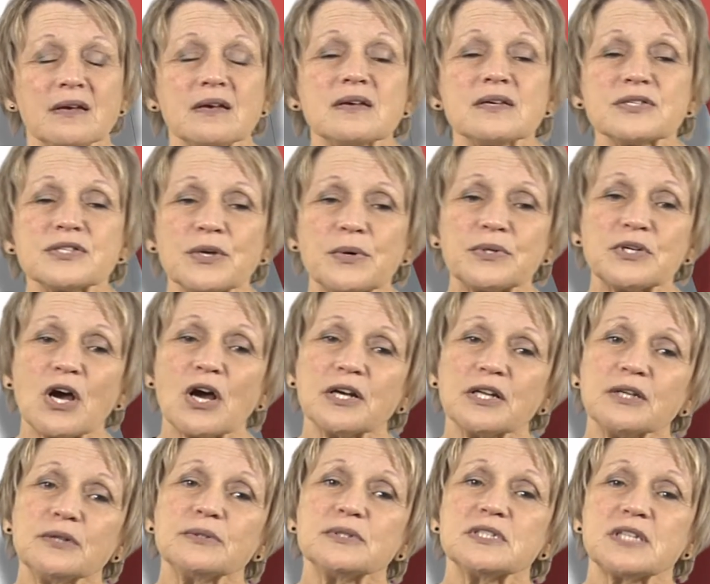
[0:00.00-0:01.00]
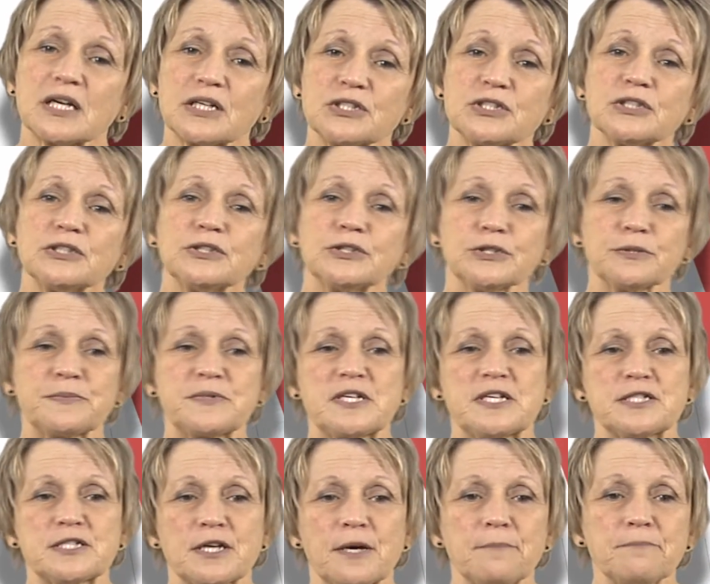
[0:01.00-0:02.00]
So an audio induction loop
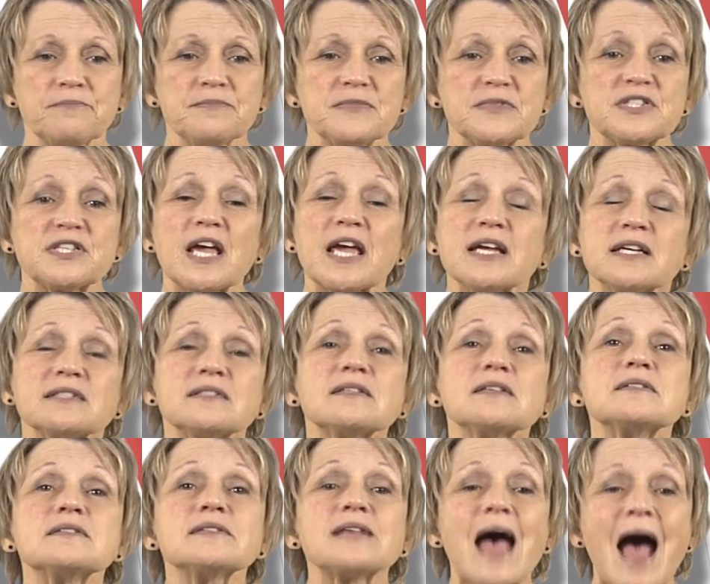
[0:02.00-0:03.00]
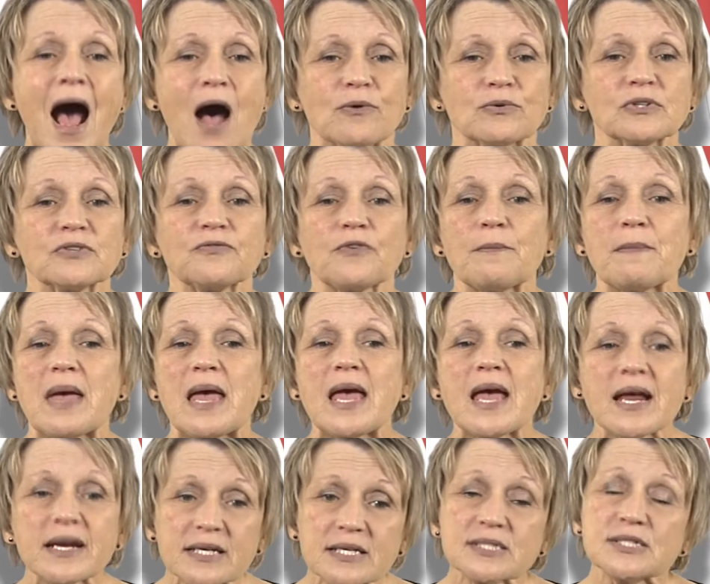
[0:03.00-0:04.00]
system takes the sound from
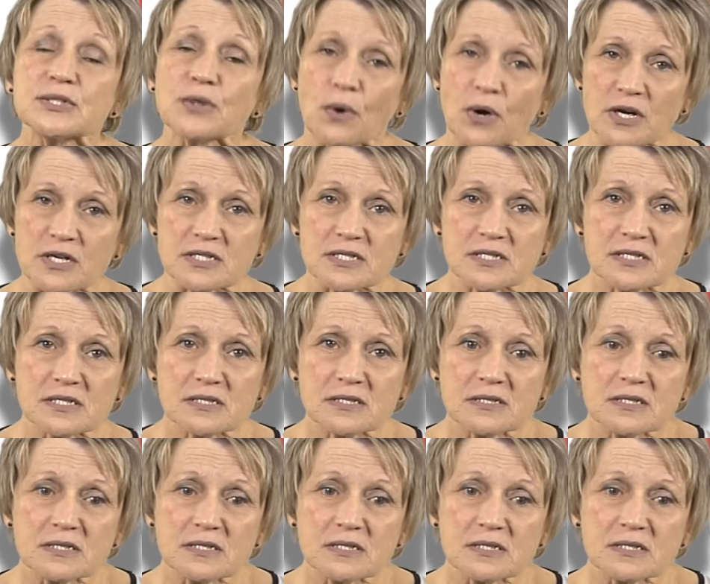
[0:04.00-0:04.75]
any source